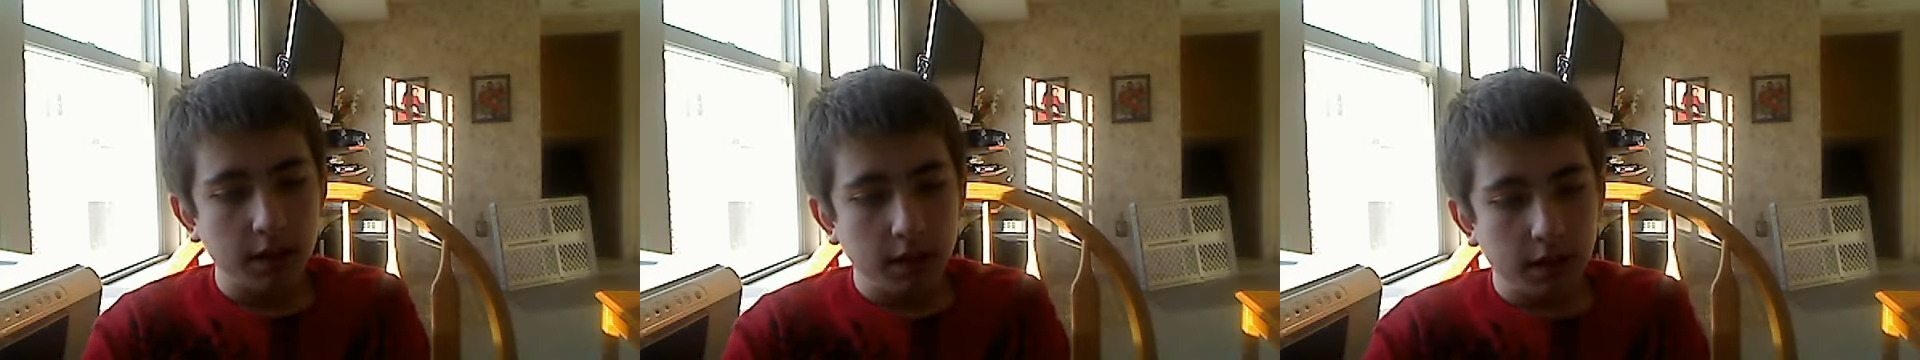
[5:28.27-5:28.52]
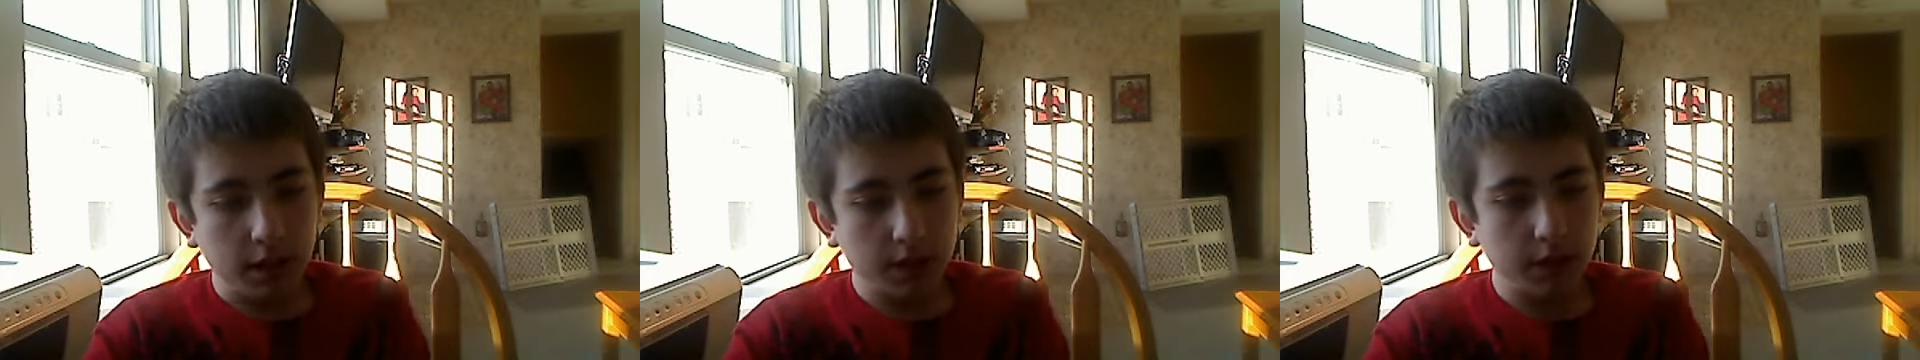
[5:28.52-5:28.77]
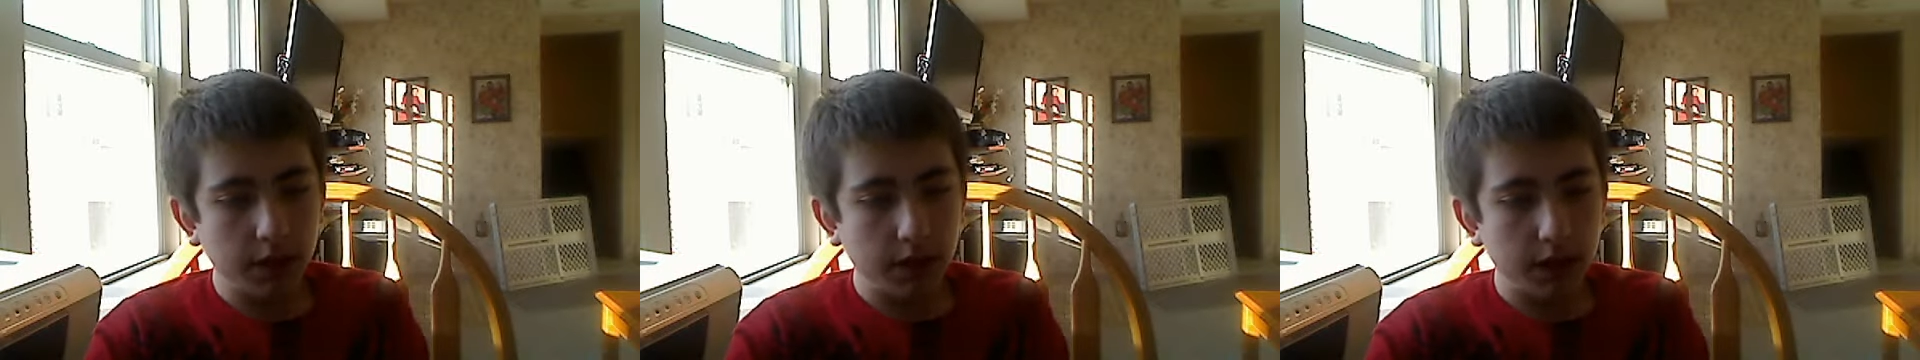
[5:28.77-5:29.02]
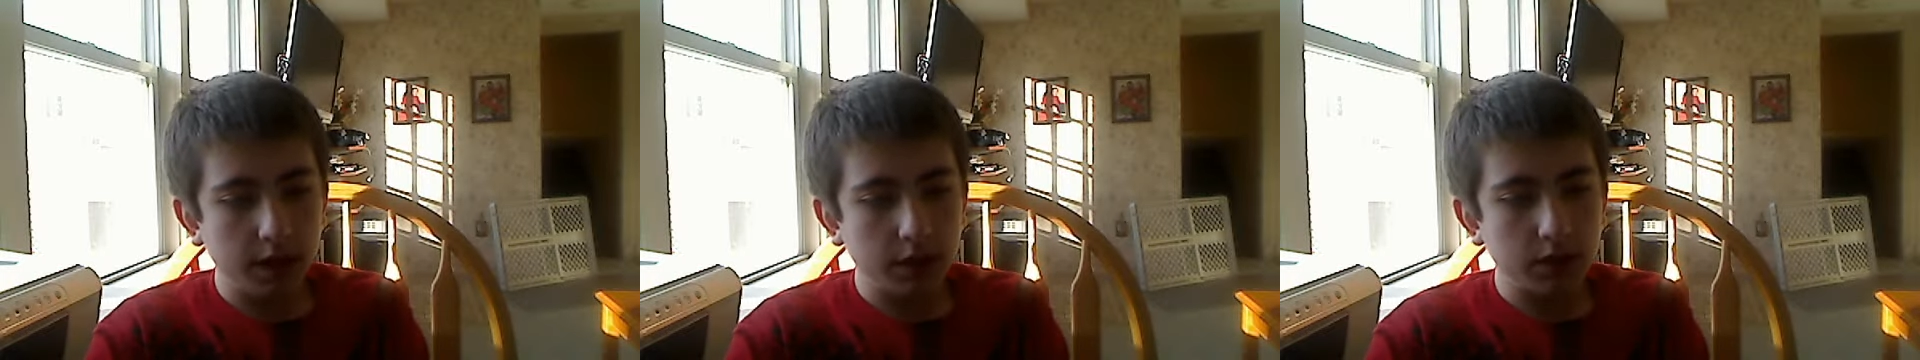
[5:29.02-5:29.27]
Next, you
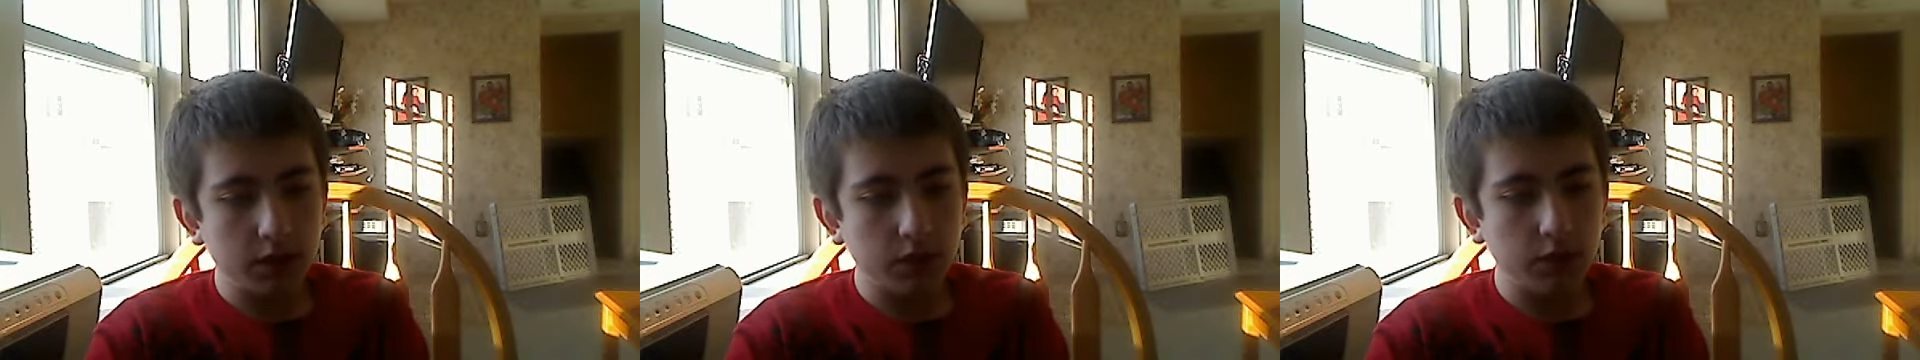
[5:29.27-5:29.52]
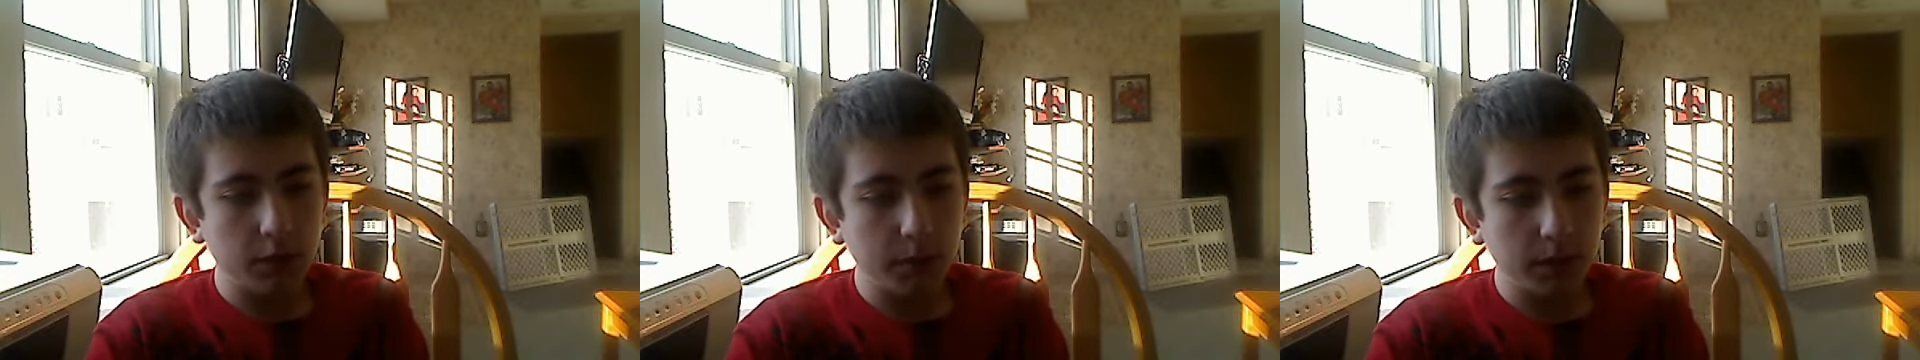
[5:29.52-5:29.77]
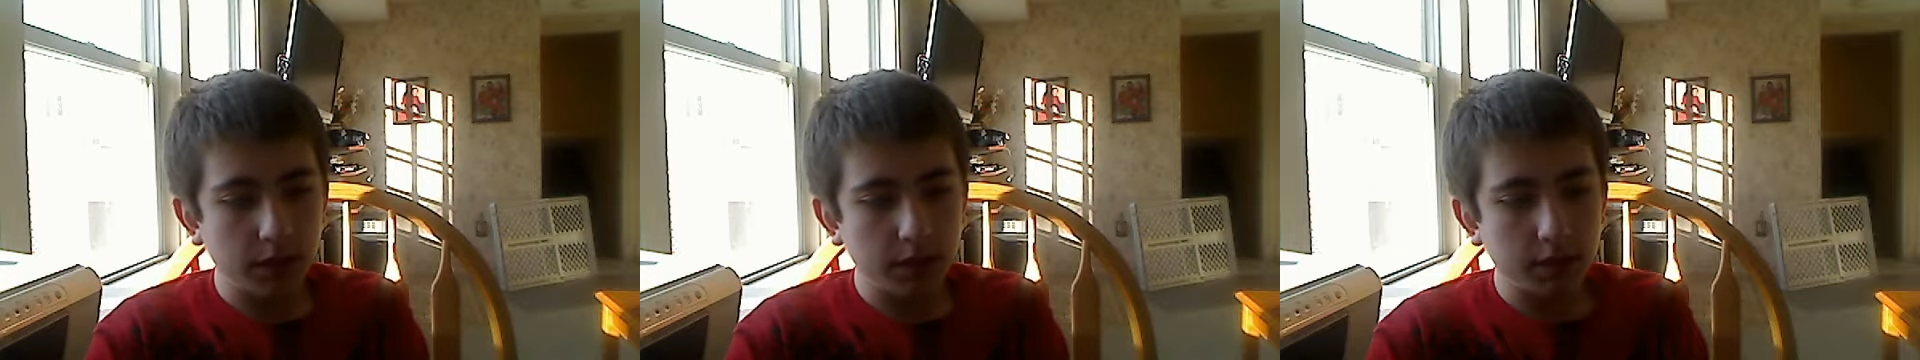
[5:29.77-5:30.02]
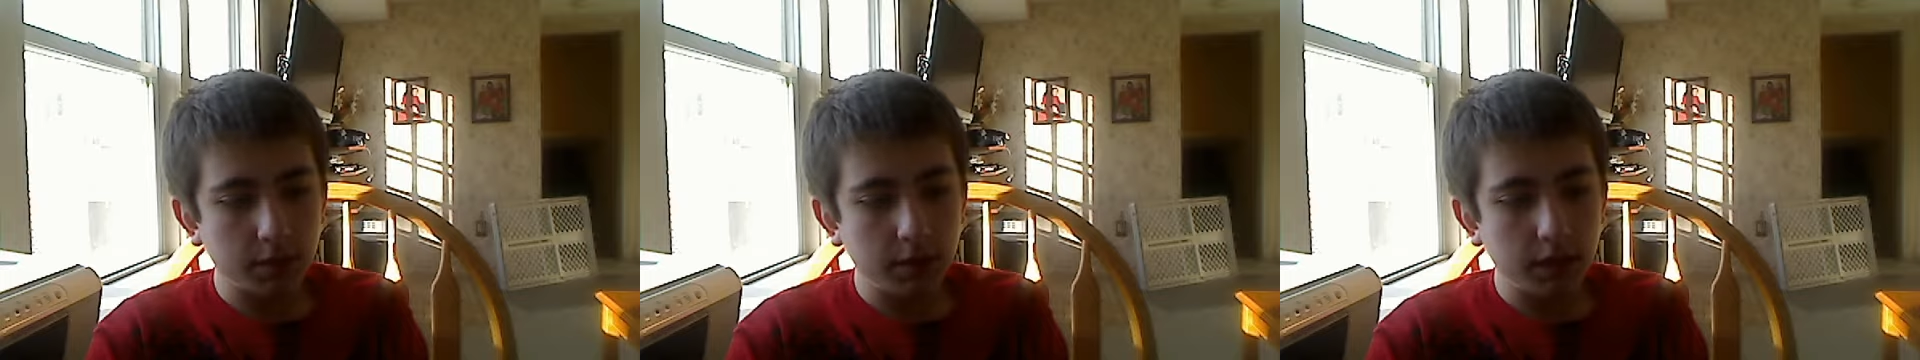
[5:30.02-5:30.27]
get Street
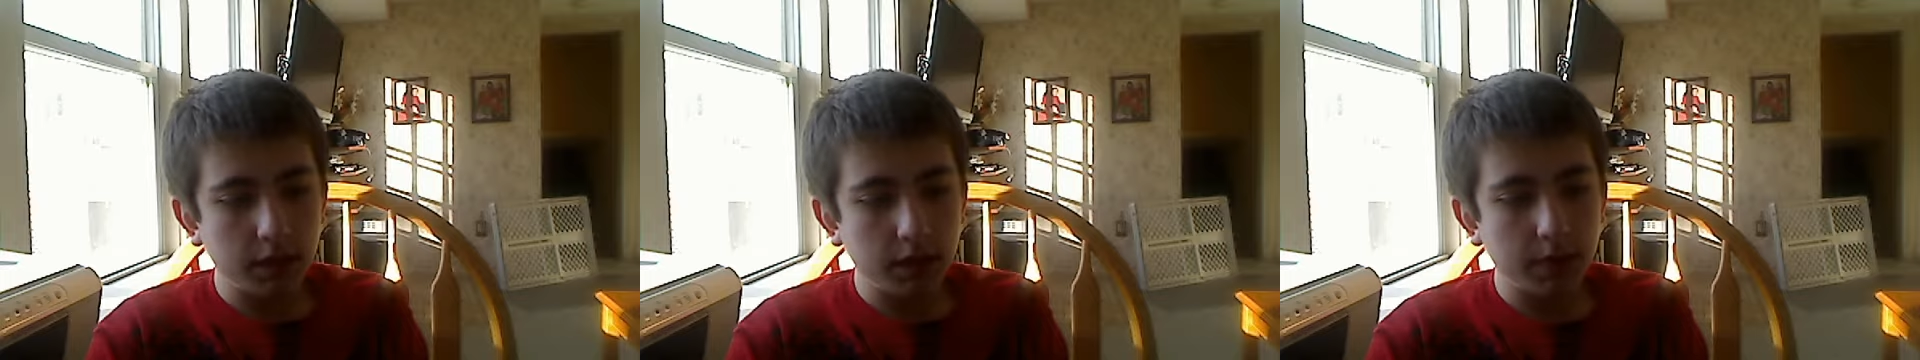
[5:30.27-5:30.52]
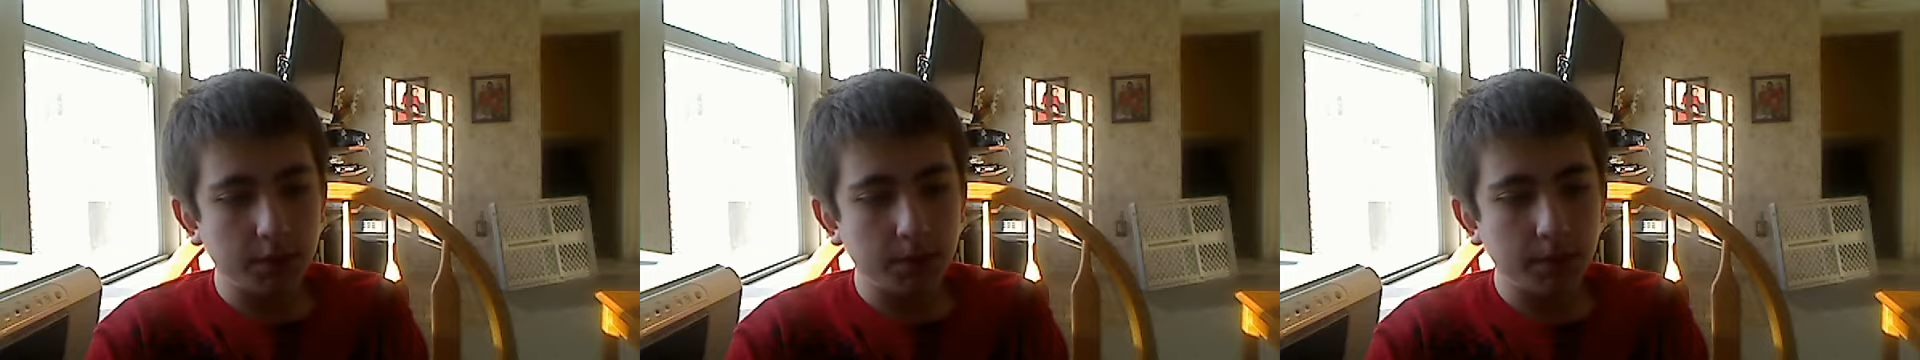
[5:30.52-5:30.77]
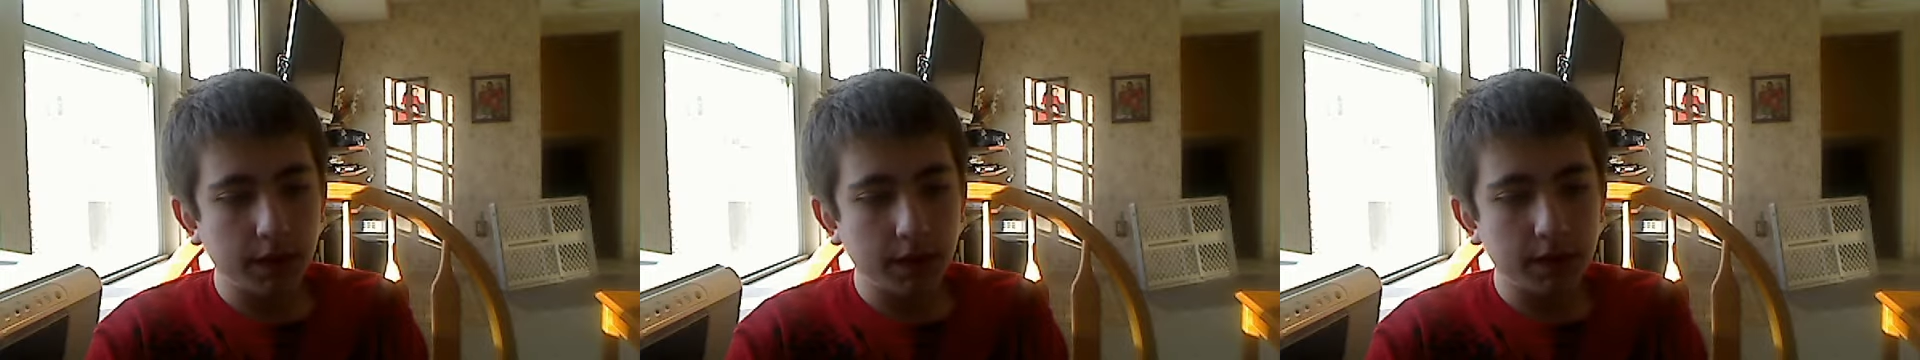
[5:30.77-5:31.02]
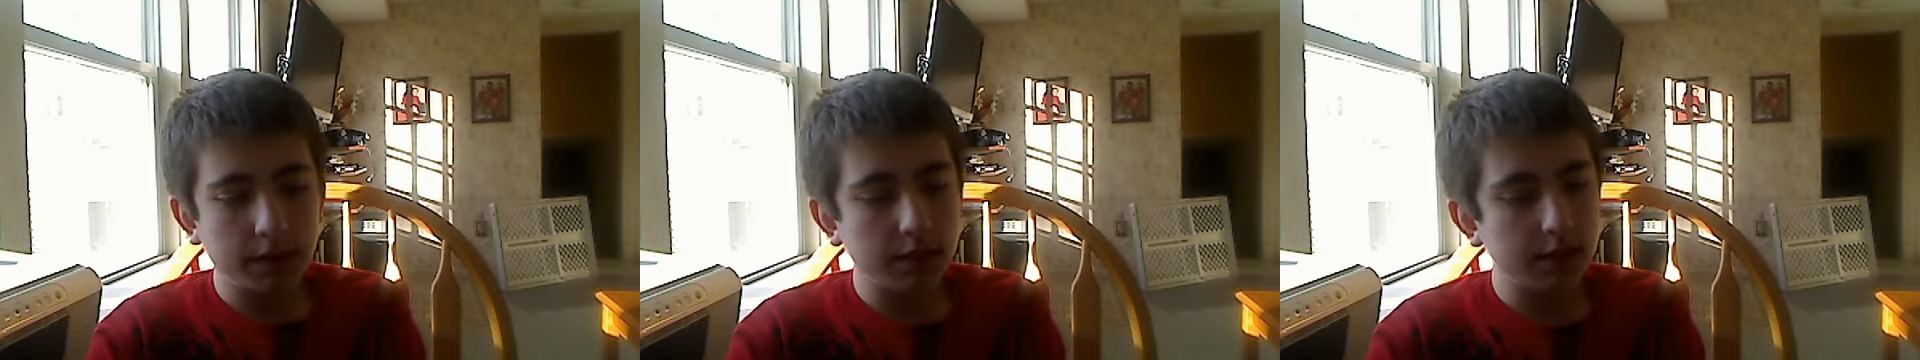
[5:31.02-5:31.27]
Plaza, Me
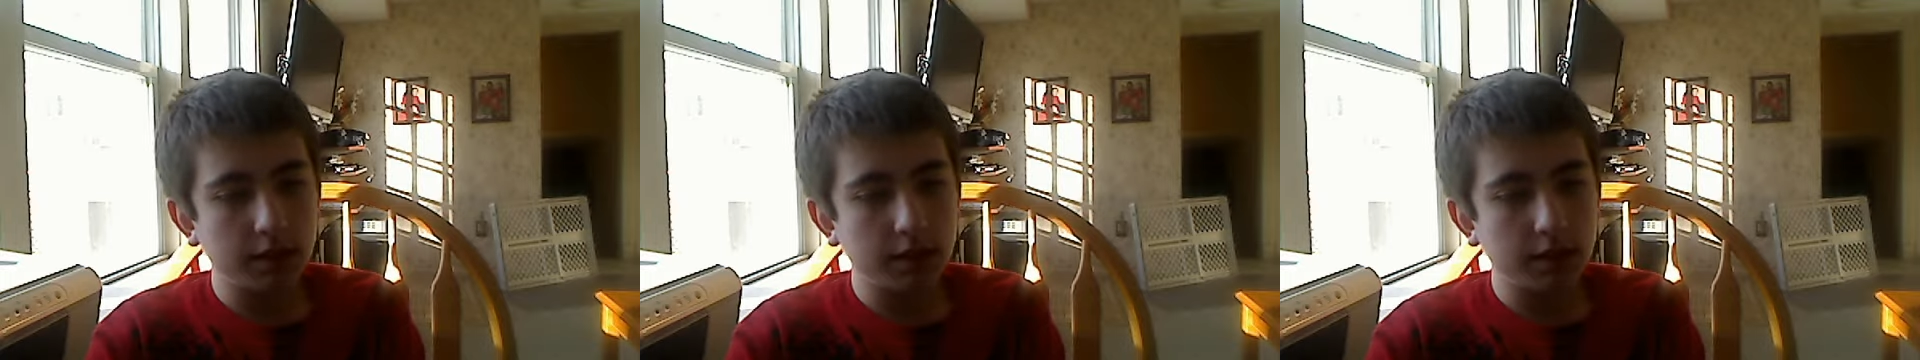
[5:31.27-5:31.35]
Plaza,